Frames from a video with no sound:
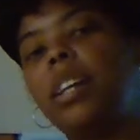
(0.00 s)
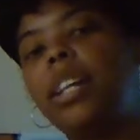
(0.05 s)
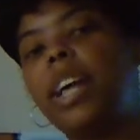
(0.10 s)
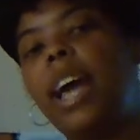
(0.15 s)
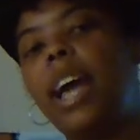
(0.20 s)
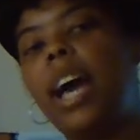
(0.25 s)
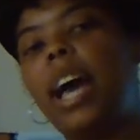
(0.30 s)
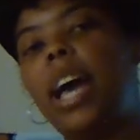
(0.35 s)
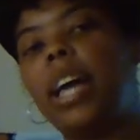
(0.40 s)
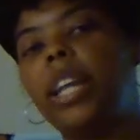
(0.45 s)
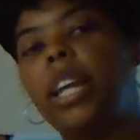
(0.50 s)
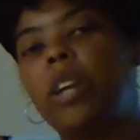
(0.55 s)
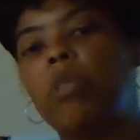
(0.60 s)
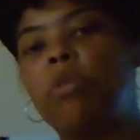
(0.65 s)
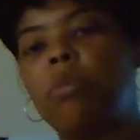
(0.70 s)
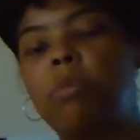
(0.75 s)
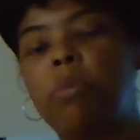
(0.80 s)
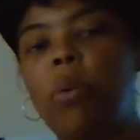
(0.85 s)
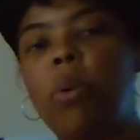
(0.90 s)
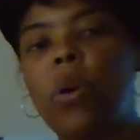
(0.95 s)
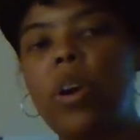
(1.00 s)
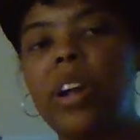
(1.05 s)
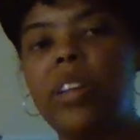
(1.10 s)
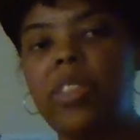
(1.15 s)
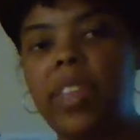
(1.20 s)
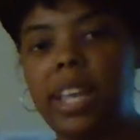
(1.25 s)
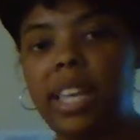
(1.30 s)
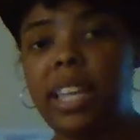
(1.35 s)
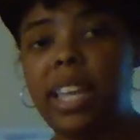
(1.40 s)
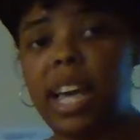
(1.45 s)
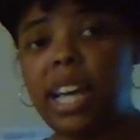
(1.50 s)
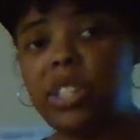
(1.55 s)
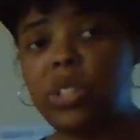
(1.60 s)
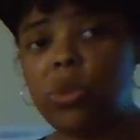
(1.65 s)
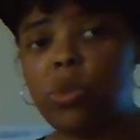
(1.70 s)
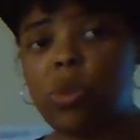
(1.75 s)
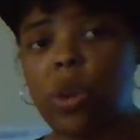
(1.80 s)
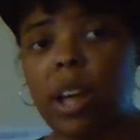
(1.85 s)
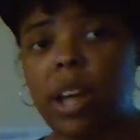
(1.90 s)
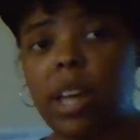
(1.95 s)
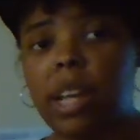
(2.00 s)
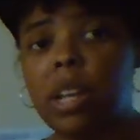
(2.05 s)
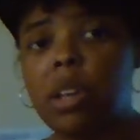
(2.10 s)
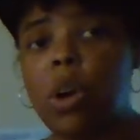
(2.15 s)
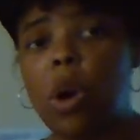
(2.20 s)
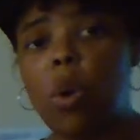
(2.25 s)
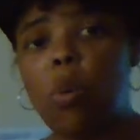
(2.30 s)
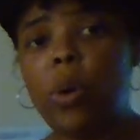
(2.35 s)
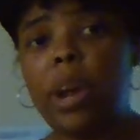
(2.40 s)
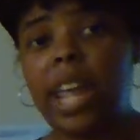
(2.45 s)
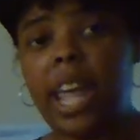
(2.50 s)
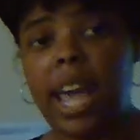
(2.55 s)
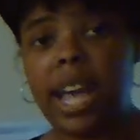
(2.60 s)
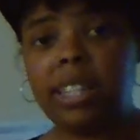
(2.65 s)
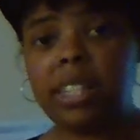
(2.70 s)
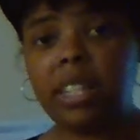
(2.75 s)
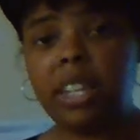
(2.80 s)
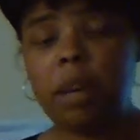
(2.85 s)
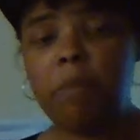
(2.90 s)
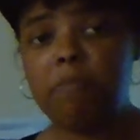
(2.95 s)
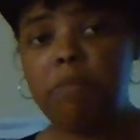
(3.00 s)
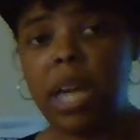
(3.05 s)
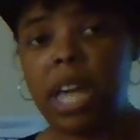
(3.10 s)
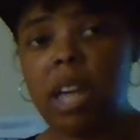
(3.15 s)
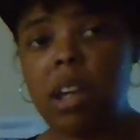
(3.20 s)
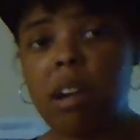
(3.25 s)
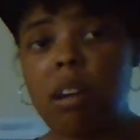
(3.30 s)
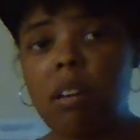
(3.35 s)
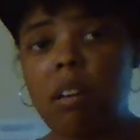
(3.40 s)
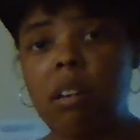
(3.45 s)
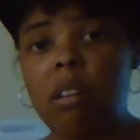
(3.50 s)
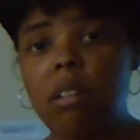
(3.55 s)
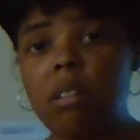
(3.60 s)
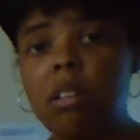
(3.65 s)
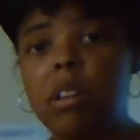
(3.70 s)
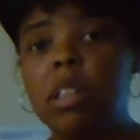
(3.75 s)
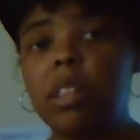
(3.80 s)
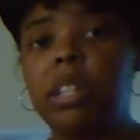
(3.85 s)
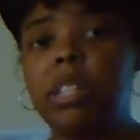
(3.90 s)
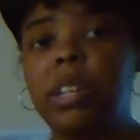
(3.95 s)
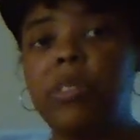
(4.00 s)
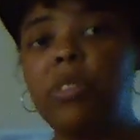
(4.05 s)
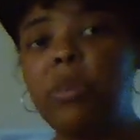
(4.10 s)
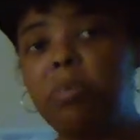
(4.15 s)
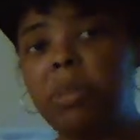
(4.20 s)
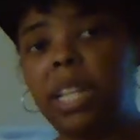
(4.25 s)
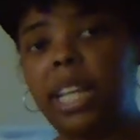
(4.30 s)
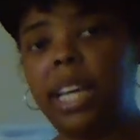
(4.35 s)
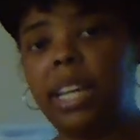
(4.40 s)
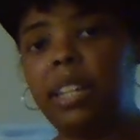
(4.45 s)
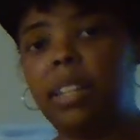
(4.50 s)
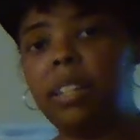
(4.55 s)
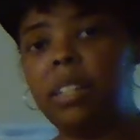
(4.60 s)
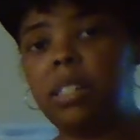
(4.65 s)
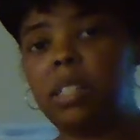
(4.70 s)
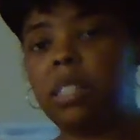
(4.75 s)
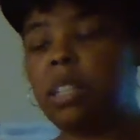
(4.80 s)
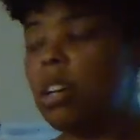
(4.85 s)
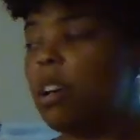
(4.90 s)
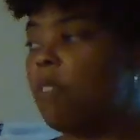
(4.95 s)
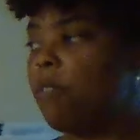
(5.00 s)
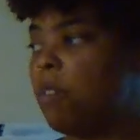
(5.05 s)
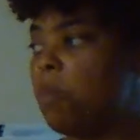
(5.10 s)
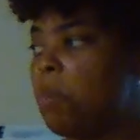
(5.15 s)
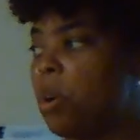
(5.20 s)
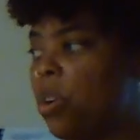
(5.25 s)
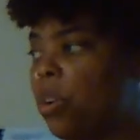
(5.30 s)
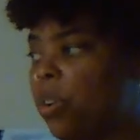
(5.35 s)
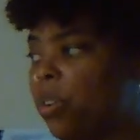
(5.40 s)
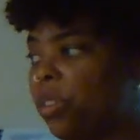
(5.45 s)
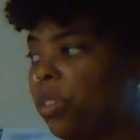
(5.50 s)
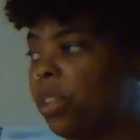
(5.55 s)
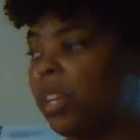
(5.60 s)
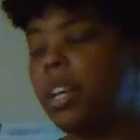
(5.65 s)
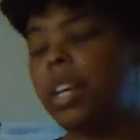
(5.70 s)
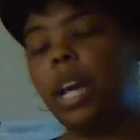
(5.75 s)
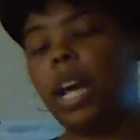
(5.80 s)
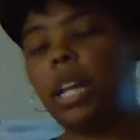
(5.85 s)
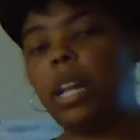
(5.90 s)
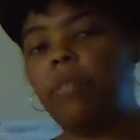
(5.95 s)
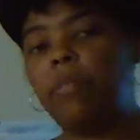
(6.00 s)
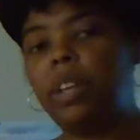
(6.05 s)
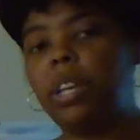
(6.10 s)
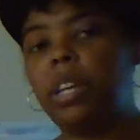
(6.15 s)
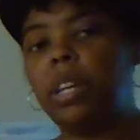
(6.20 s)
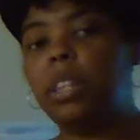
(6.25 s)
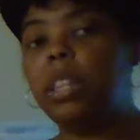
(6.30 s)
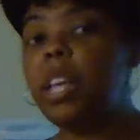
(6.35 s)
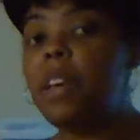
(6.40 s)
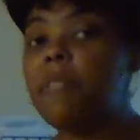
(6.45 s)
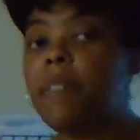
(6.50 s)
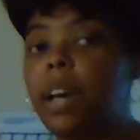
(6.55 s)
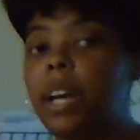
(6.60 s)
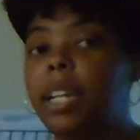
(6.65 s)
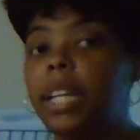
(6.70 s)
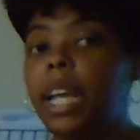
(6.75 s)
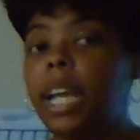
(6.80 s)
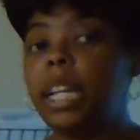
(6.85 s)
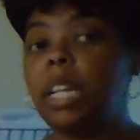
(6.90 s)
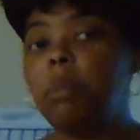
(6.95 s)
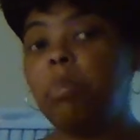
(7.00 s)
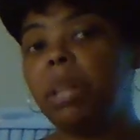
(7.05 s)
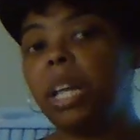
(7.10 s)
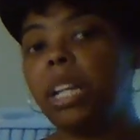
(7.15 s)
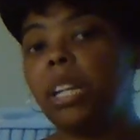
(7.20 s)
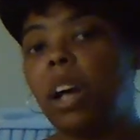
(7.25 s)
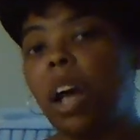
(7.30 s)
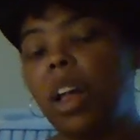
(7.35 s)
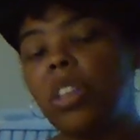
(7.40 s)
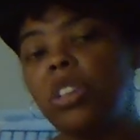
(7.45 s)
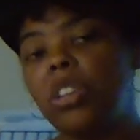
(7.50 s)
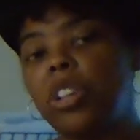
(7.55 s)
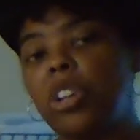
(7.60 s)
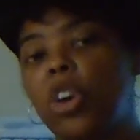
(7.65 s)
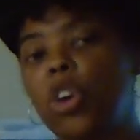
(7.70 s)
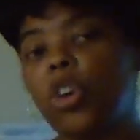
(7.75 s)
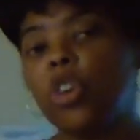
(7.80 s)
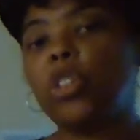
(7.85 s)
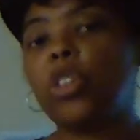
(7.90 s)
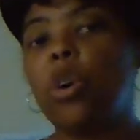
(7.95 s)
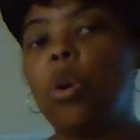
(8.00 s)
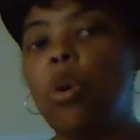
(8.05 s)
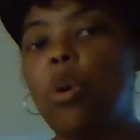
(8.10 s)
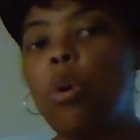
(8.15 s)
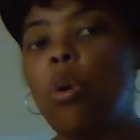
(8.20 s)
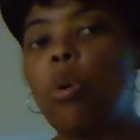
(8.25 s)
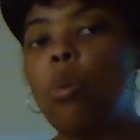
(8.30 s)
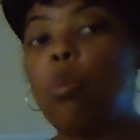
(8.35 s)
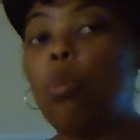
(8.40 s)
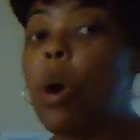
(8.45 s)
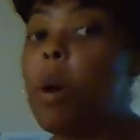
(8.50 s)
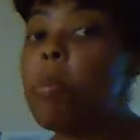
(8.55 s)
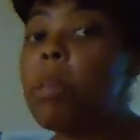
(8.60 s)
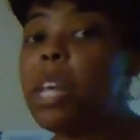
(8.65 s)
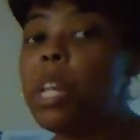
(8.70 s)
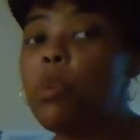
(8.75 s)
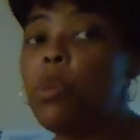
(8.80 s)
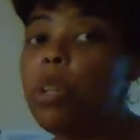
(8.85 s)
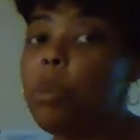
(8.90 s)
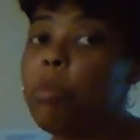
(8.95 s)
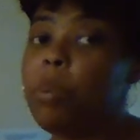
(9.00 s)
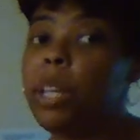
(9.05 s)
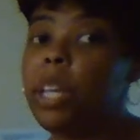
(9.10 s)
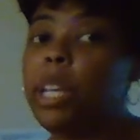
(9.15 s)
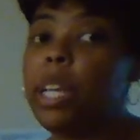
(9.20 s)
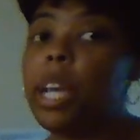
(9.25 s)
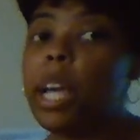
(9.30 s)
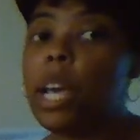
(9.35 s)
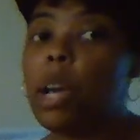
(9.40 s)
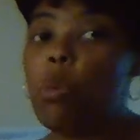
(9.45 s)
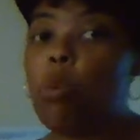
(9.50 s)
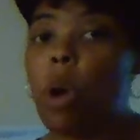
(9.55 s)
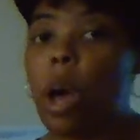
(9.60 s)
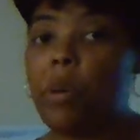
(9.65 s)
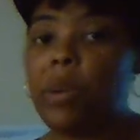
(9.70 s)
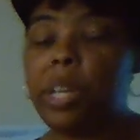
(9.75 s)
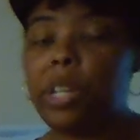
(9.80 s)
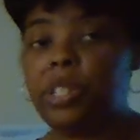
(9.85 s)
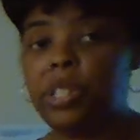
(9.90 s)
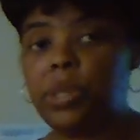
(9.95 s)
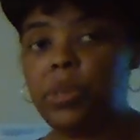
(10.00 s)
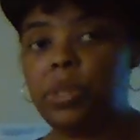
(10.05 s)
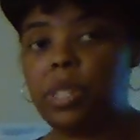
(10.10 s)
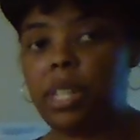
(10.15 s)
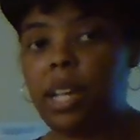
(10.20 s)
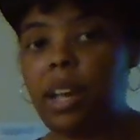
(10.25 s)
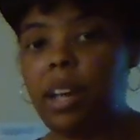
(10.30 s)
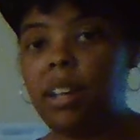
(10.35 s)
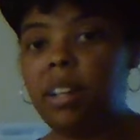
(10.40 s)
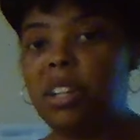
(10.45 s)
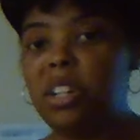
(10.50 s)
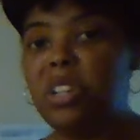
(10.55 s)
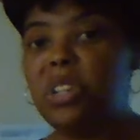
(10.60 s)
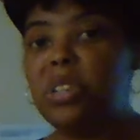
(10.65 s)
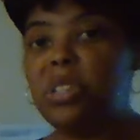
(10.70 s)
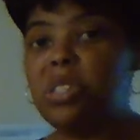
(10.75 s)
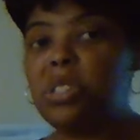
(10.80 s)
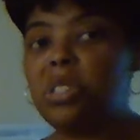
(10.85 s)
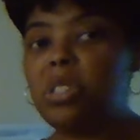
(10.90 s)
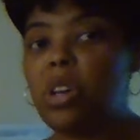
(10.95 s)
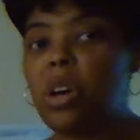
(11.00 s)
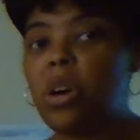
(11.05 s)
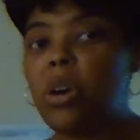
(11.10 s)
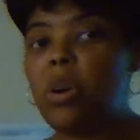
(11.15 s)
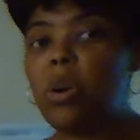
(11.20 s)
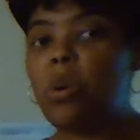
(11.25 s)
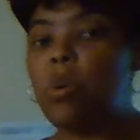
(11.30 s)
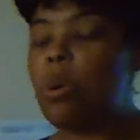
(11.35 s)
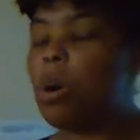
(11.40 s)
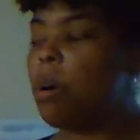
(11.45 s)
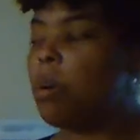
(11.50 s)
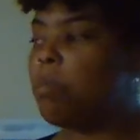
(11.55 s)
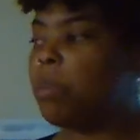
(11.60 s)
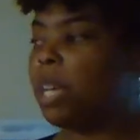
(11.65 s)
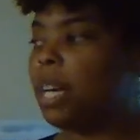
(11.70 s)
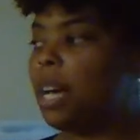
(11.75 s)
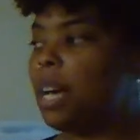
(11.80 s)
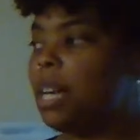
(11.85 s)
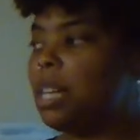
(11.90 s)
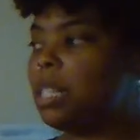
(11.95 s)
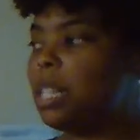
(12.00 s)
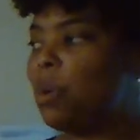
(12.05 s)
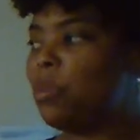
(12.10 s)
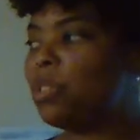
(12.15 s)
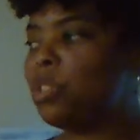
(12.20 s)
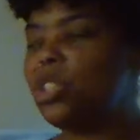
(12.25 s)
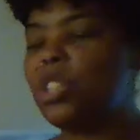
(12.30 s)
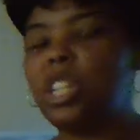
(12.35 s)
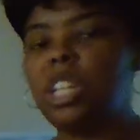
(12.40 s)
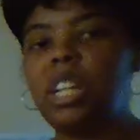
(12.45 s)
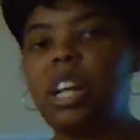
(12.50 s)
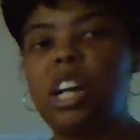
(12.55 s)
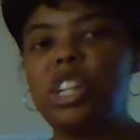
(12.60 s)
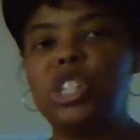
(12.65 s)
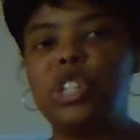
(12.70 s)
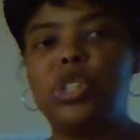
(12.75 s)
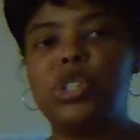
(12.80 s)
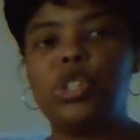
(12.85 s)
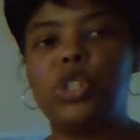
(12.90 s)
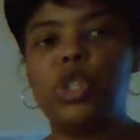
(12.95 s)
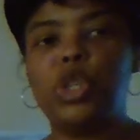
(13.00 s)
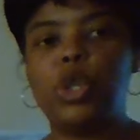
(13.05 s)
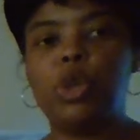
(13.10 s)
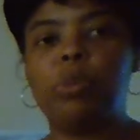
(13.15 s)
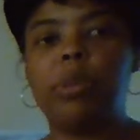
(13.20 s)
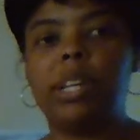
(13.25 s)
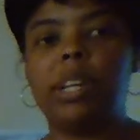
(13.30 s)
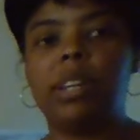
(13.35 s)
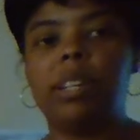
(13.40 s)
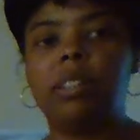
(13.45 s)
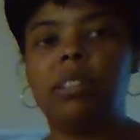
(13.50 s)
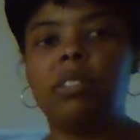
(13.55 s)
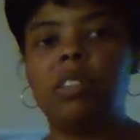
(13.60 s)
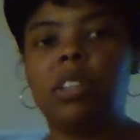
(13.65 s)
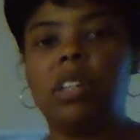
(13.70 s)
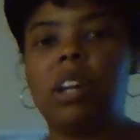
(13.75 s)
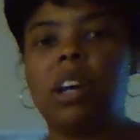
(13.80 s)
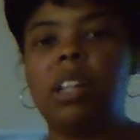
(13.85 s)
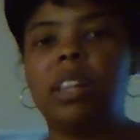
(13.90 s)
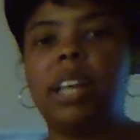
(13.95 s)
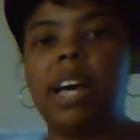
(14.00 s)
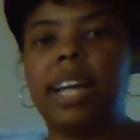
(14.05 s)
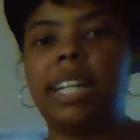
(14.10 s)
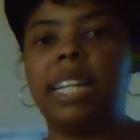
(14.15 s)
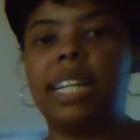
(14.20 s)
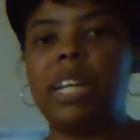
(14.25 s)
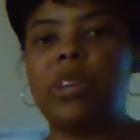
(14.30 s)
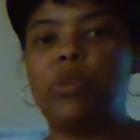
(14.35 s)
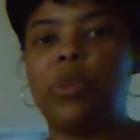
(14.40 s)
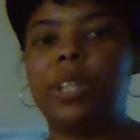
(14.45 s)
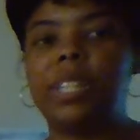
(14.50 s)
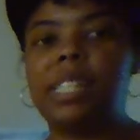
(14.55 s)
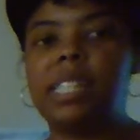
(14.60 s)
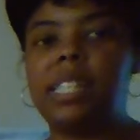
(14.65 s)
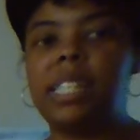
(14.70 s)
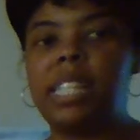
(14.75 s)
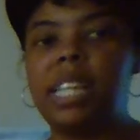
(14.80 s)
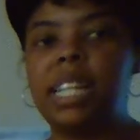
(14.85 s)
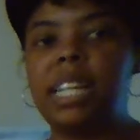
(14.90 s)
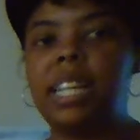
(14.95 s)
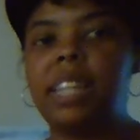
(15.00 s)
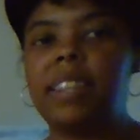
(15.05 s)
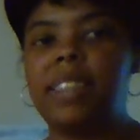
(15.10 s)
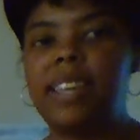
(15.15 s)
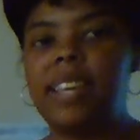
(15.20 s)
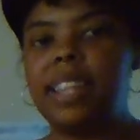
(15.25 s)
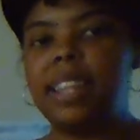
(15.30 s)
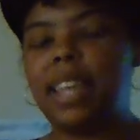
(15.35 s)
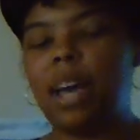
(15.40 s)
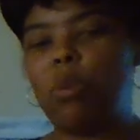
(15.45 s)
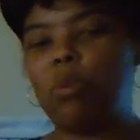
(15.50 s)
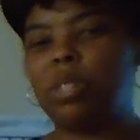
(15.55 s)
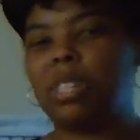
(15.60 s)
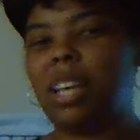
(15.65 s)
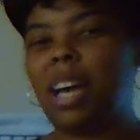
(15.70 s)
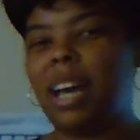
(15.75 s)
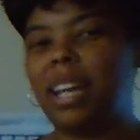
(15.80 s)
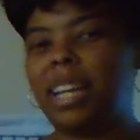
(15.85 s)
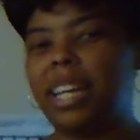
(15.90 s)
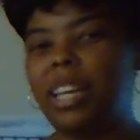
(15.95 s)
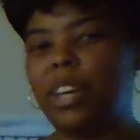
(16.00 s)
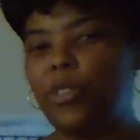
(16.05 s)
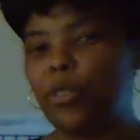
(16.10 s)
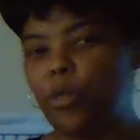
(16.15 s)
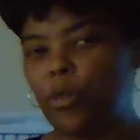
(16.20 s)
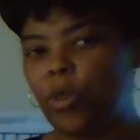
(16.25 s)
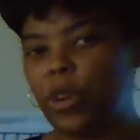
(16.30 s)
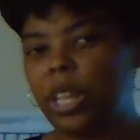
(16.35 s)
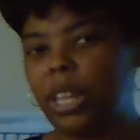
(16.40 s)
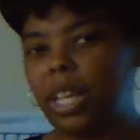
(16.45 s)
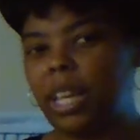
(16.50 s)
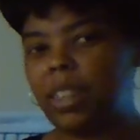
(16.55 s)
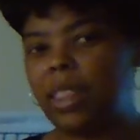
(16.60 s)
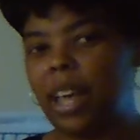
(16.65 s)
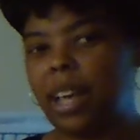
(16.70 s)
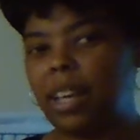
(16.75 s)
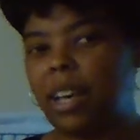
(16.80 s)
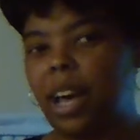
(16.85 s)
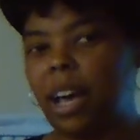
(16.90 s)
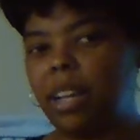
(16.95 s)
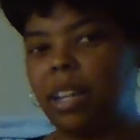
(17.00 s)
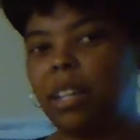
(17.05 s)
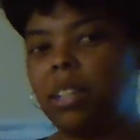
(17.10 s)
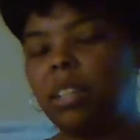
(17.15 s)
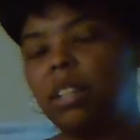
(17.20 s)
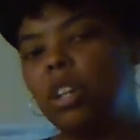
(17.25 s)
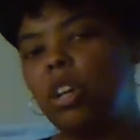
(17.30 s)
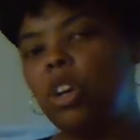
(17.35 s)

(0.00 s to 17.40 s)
had a report that he had to write where he had to compare the different planets from Earth. And if he could live on any planet other than Earth, what planet would it be and why would he choose that? So because I was looking on YouTube and looking online, I didn't really see anything that was kind of kid friendly, that kind of